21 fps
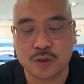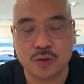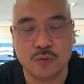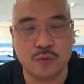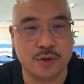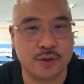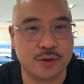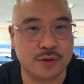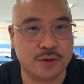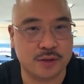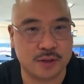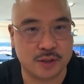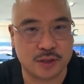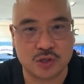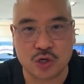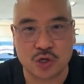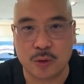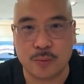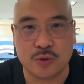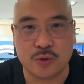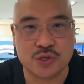with the
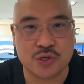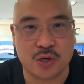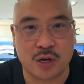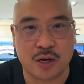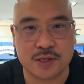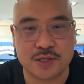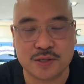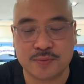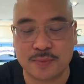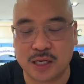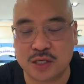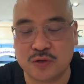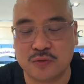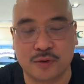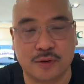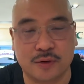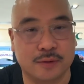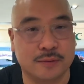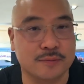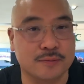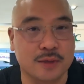adobo sauce makes
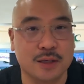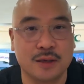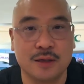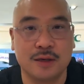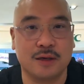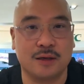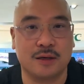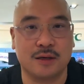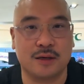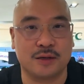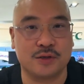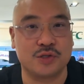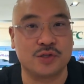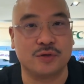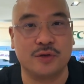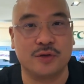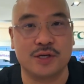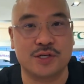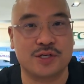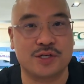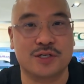for a
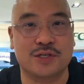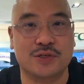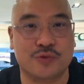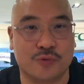delicious